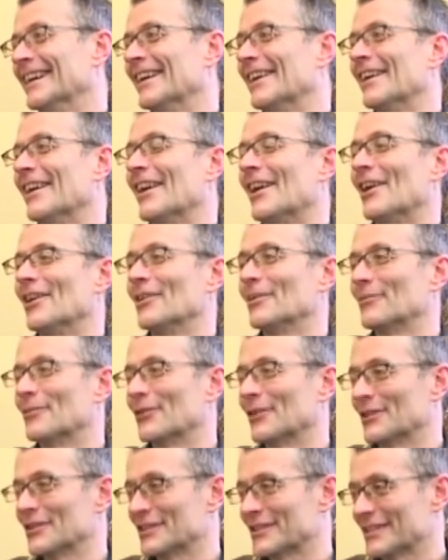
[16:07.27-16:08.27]
All
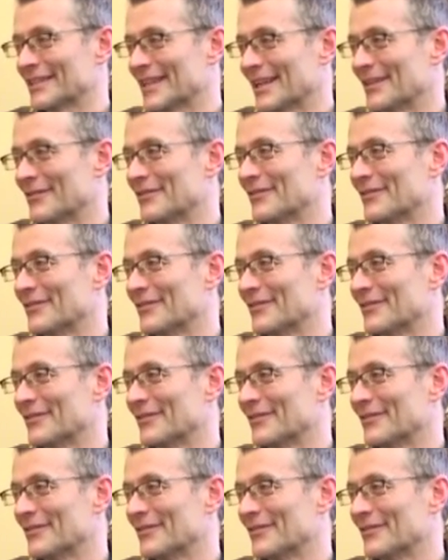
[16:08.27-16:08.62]
important stuff.